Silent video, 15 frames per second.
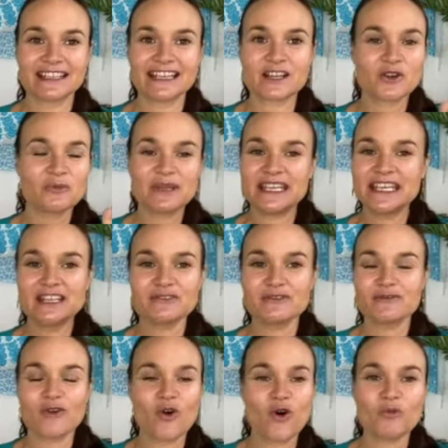It could be
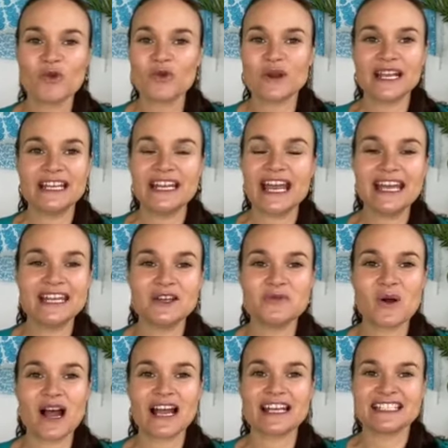informal in any
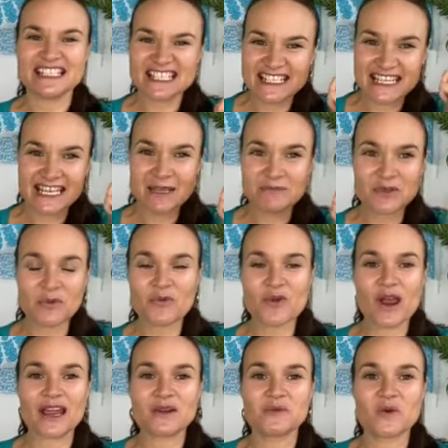way. Just keep your
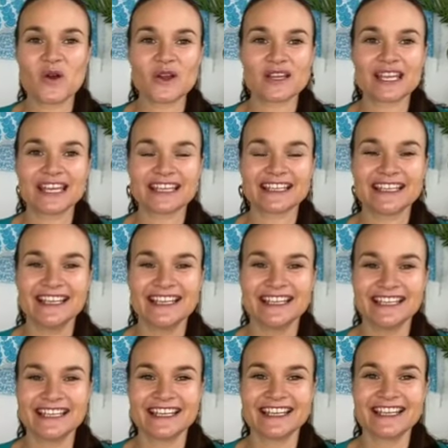brain working,
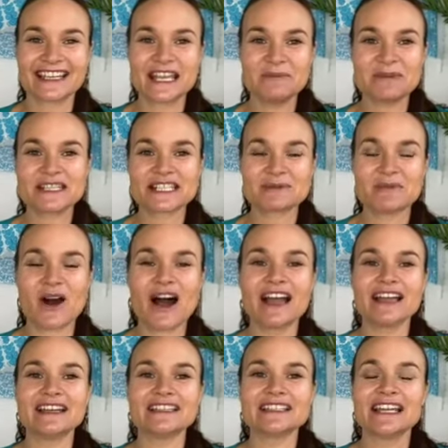keep
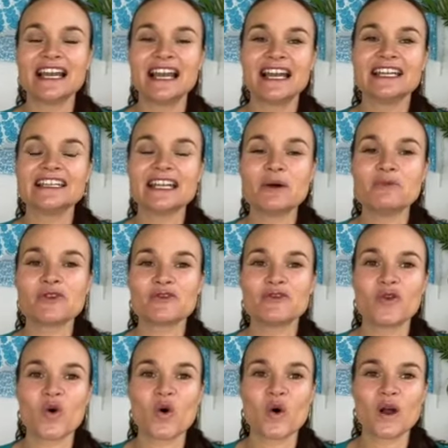inspired. Number
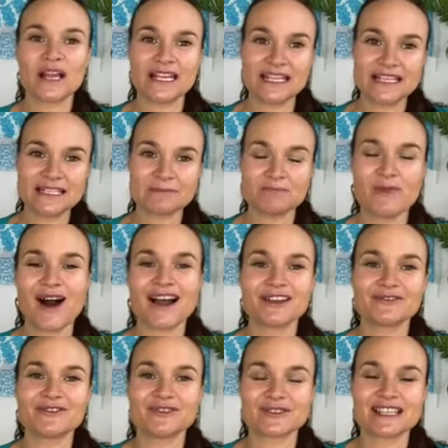four is
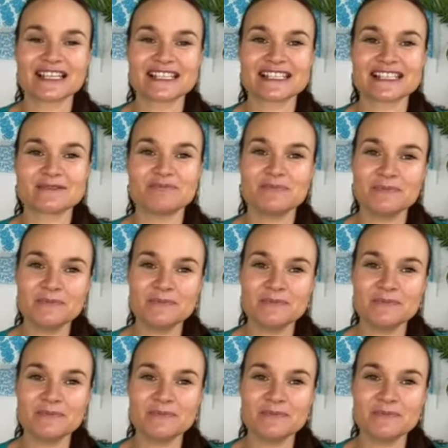mindfulness.